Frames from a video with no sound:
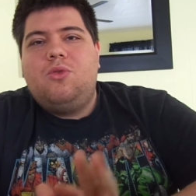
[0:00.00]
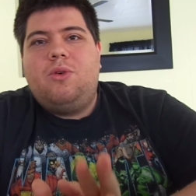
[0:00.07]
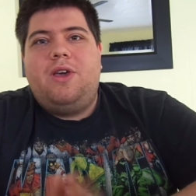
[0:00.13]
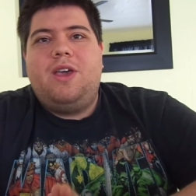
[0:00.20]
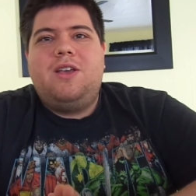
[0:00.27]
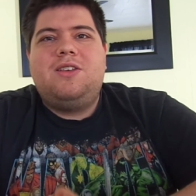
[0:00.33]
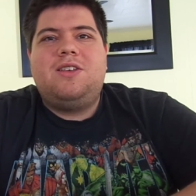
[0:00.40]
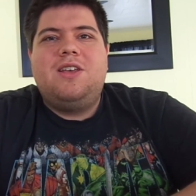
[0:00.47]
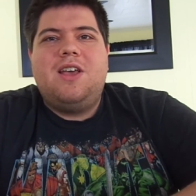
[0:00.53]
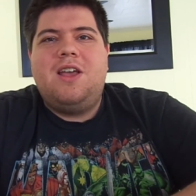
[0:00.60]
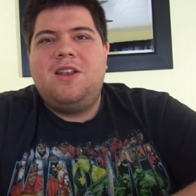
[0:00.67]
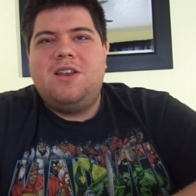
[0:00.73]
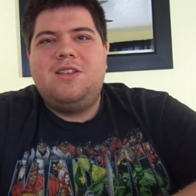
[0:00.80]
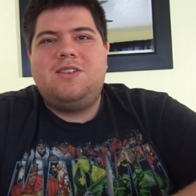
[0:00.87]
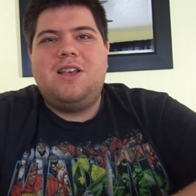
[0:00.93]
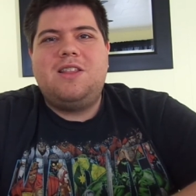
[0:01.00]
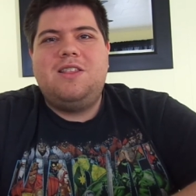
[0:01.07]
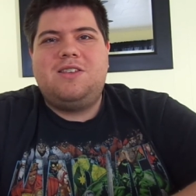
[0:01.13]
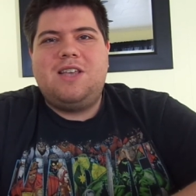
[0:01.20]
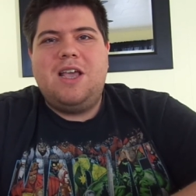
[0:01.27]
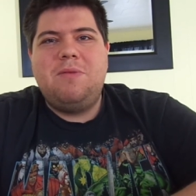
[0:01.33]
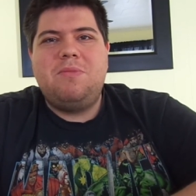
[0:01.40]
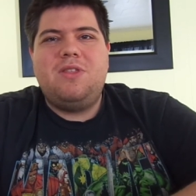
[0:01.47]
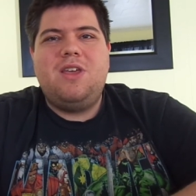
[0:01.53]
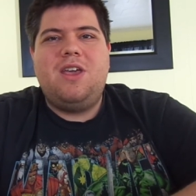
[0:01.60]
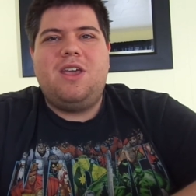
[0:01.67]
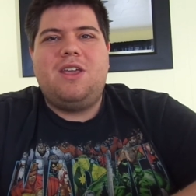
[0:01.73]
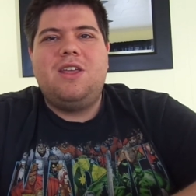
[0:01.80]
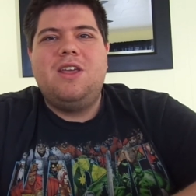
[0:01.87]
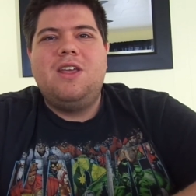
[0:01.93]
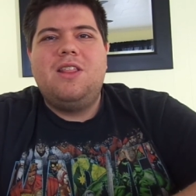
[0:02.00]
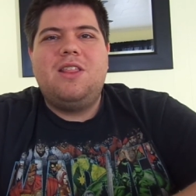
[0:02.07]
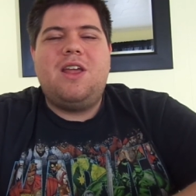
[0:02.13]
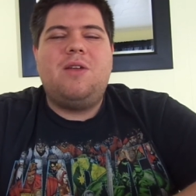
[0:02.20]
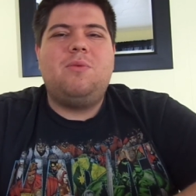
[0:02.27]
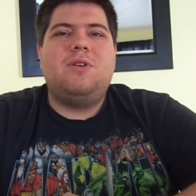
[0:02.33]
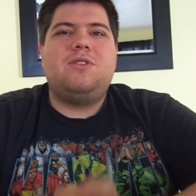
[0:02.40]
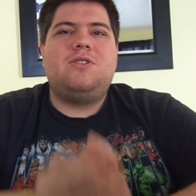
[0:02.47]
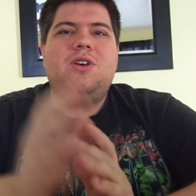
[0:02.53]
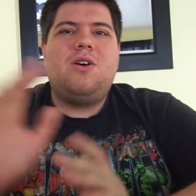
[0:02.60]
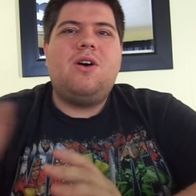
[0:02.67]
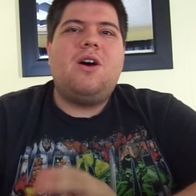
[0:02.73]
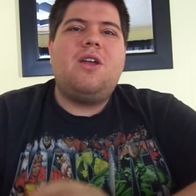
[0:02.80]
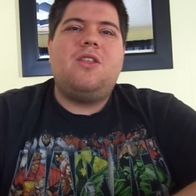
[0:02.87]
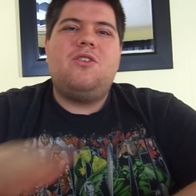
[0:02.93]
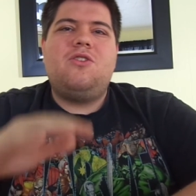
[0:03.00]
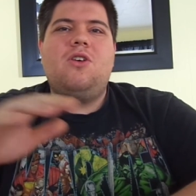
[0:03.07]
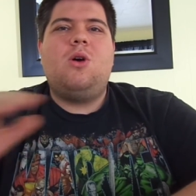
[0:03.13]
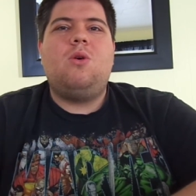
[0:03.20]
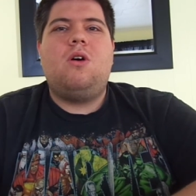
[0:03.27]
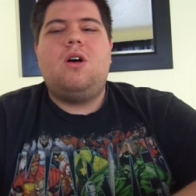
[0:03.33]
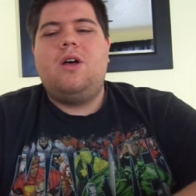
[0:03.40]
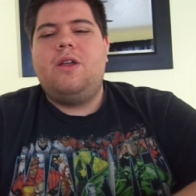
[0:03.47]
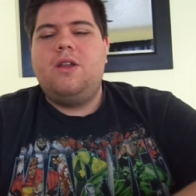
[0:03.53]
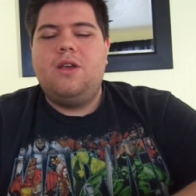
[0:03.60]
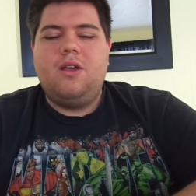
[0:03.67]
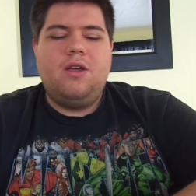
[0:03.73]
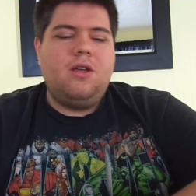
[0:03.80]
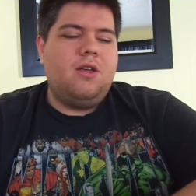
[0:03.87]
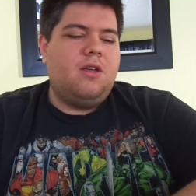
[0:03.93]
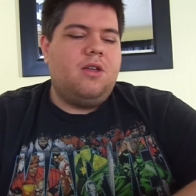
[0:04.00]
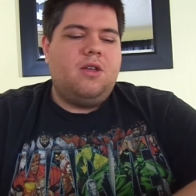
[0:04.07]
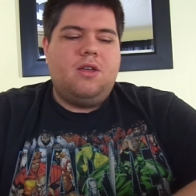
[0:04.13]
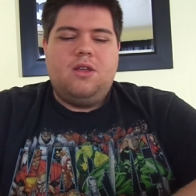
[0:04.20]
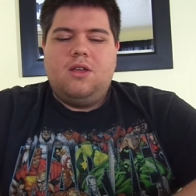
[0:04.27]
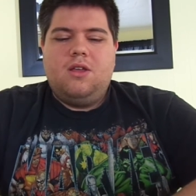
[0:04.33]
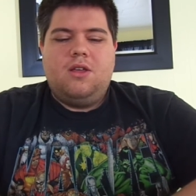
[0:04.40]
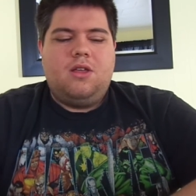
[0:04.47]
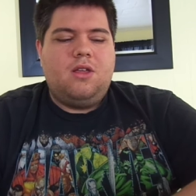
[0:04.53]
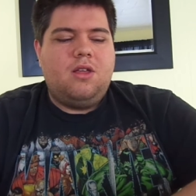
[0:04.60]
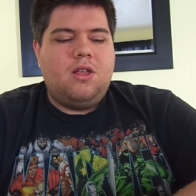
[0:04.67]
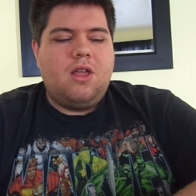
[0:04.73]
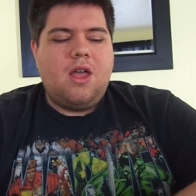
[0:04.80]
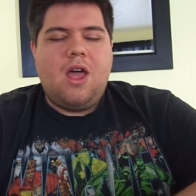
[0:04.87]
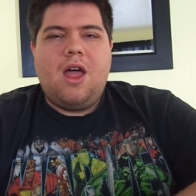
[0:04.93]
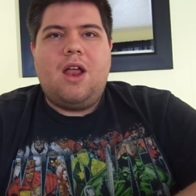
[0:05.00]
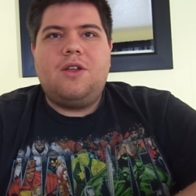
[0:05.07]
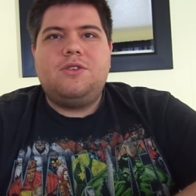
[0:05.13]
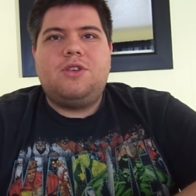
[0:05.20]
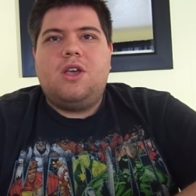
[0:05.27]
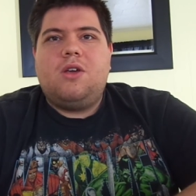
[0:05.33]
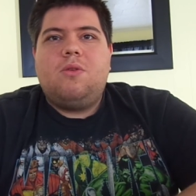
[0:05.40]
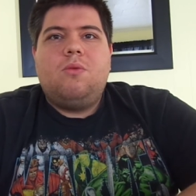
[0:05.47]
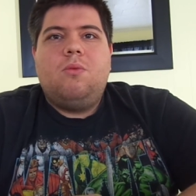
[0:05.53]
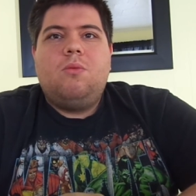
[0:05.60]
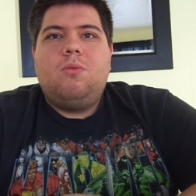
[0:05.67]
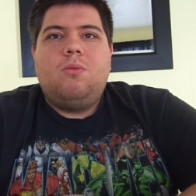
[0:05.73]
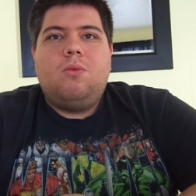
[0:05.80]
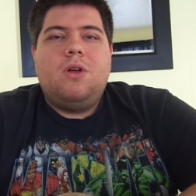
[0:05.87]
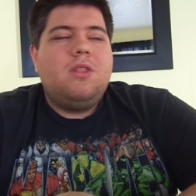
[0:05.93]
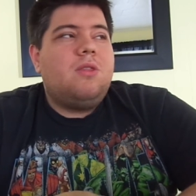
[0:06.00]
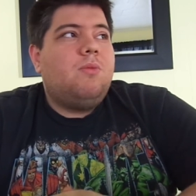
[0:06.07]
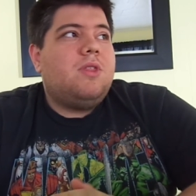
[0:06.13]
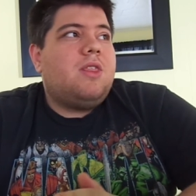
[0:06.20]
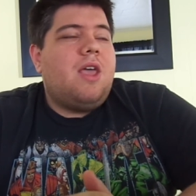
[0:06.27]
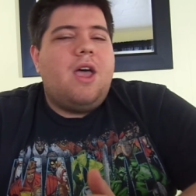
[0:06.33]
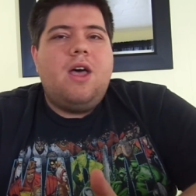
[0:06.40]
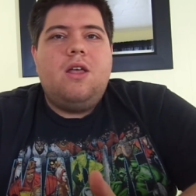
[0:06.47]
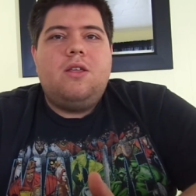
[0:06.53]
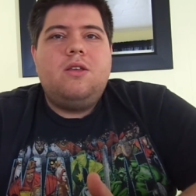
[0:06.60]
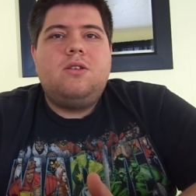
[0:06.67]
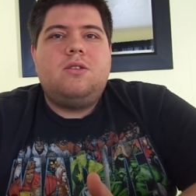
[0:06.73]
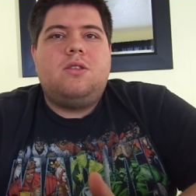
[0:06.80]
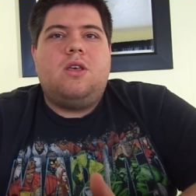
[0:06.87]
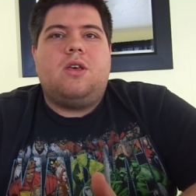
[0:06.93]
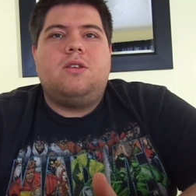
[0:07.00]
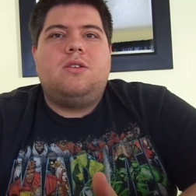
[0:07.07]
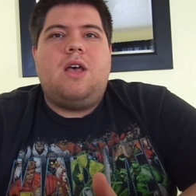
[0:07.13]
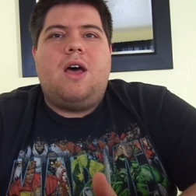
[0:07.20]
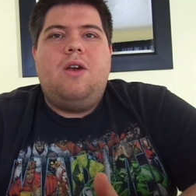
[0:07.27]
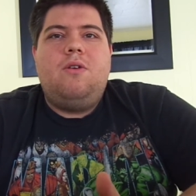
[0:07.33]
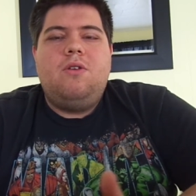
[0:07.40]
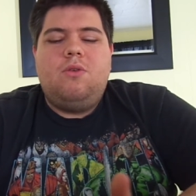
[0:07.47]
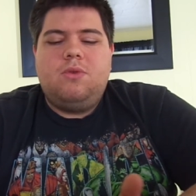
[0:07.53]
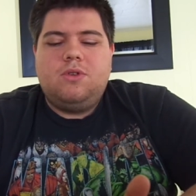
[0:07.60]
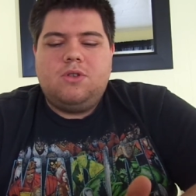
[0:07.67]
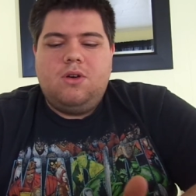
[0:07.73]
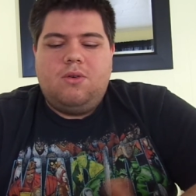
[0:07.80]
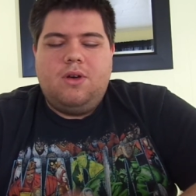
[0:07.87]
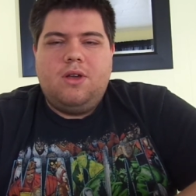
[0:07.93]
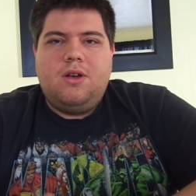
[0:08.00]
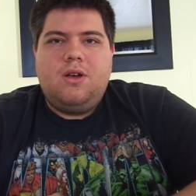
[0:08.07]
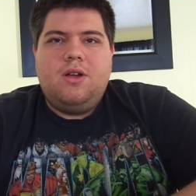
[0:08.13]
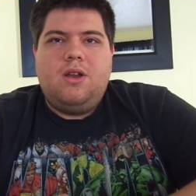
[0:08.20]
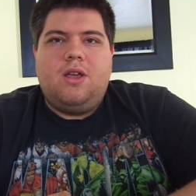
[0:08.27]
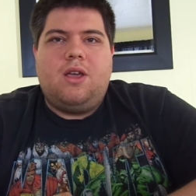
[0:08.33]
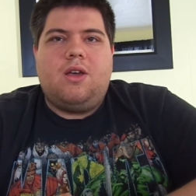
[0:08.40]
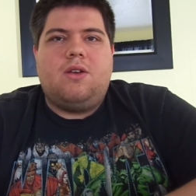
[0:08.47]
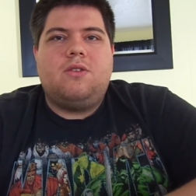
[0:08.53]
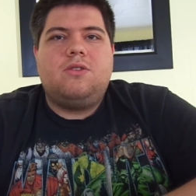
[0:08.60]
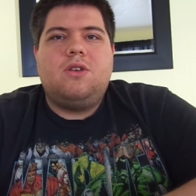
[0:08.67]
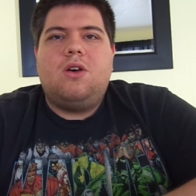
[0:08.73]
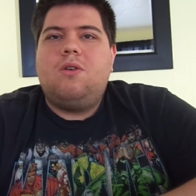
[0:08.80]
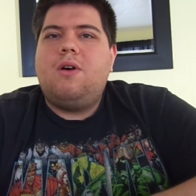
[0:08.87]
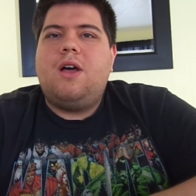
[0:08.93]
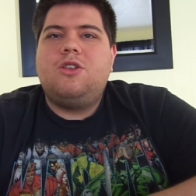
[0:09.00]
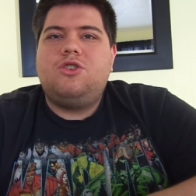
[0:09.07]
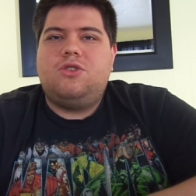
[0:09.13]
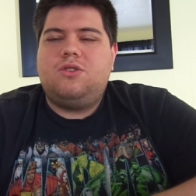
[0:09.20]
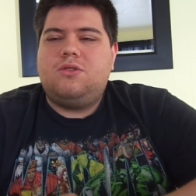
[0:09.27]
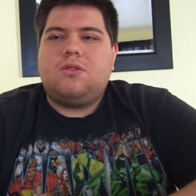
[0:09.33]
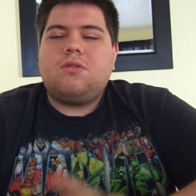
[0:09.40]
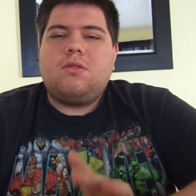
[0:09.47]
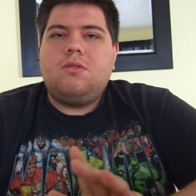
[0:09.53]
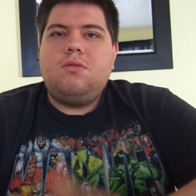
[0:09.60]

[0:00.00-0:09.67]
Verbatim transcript: weeks and said the same thing. Then it went so on and so on. And I was like, what, what the hell is this? I don't know what's going on here. So I just,